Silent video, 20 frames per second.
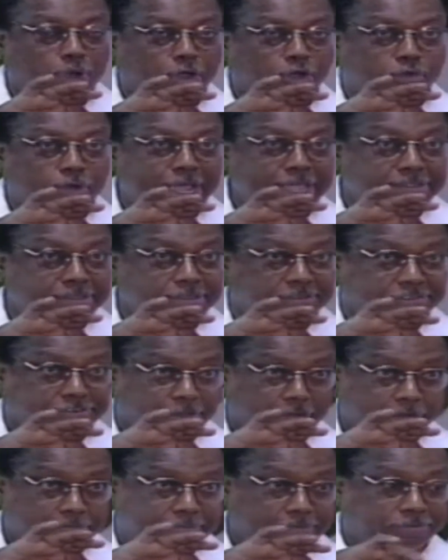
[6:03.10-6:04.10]
a great
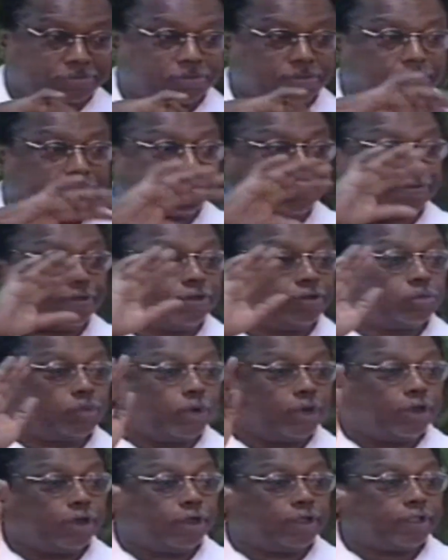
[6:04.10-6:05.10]
disservice to the third
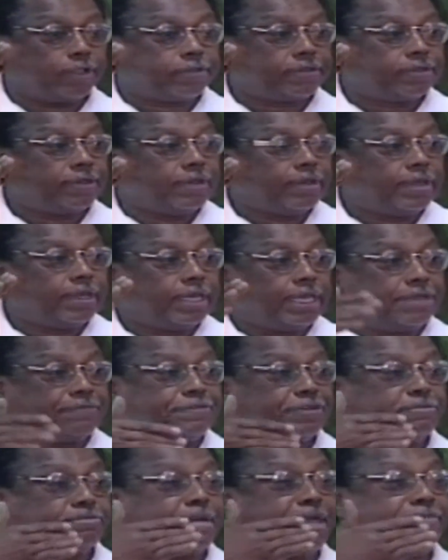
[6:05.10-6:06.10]
world
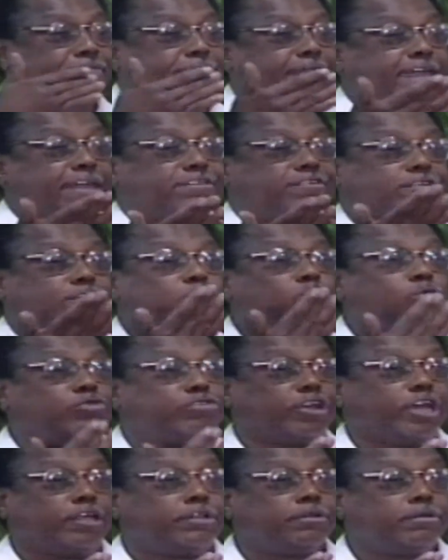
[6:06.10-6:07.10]
if it meant the
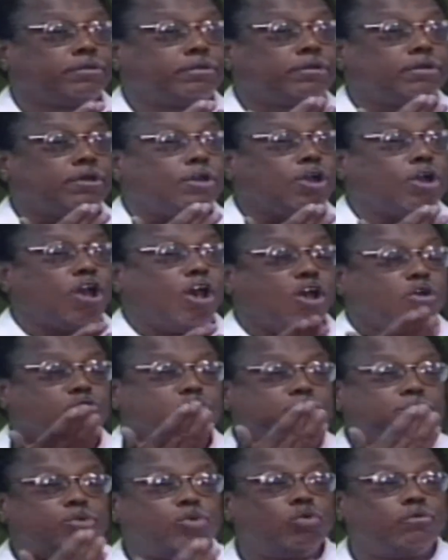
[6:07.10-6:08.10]
exclusion or
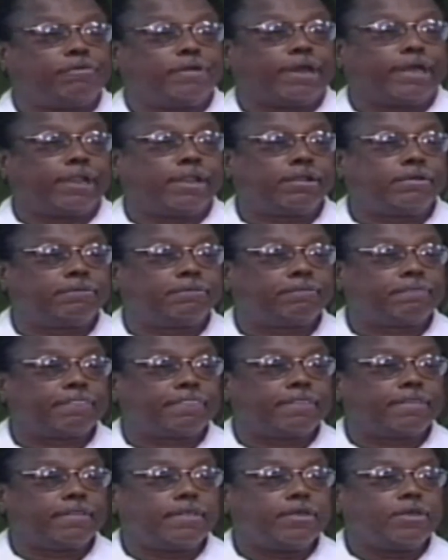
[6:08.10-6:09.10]
removal
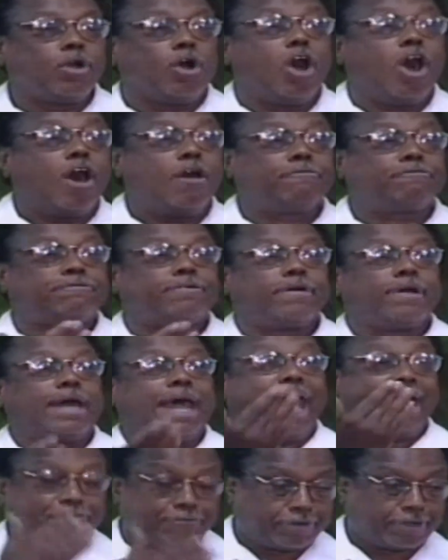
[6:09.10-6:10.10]
of
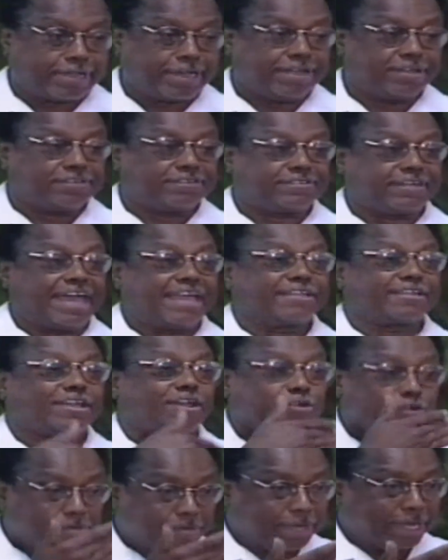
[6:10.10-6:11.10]
Africans and
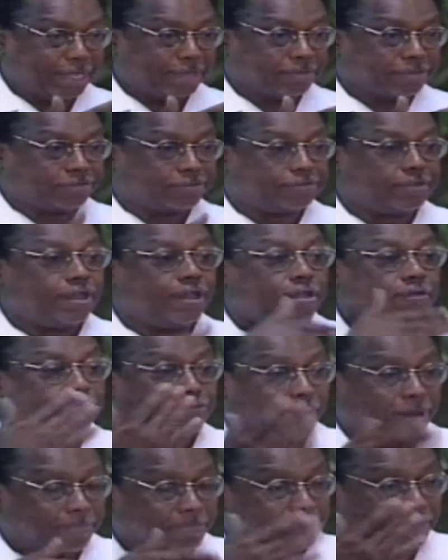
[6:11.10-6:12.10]
Caribbeans
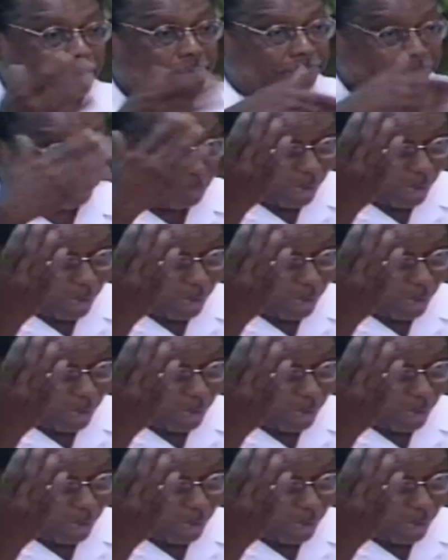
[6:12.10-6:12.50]
from the